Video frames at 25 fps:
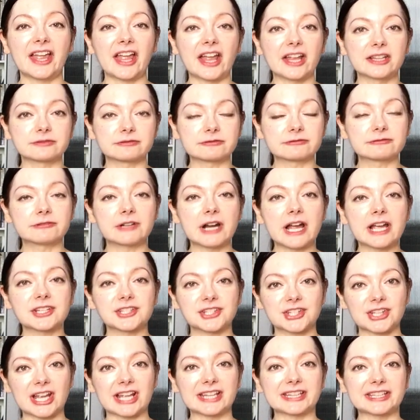and
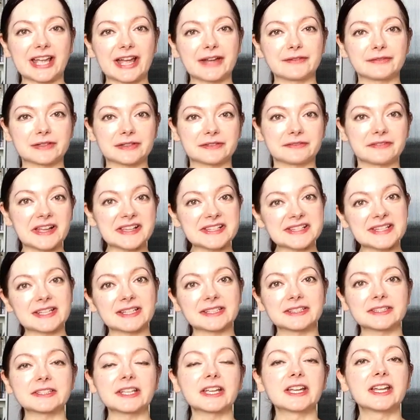fresh and
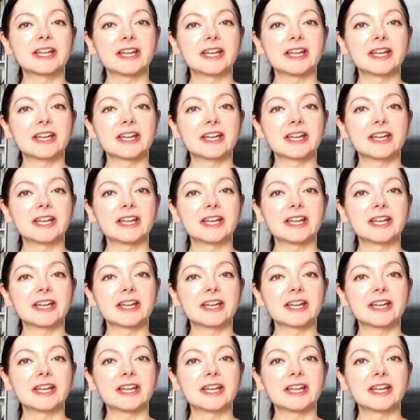effervescent,